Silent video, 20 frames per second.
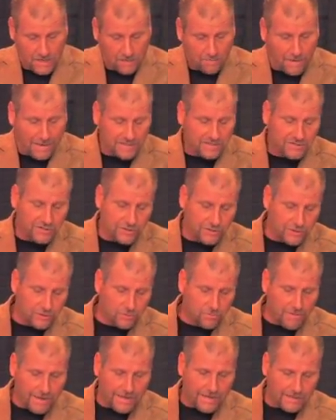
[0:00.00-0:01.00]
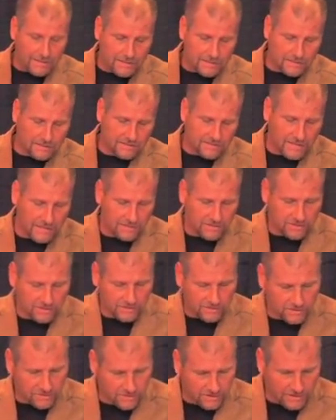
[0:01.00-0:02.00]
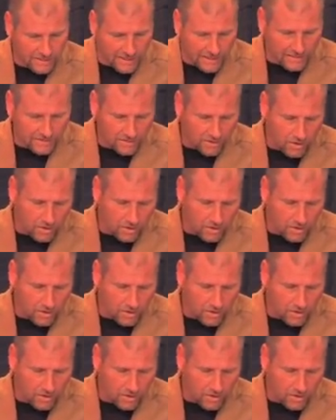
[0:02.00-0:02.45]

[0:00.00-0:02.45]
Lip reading: My 2 main contentions tonight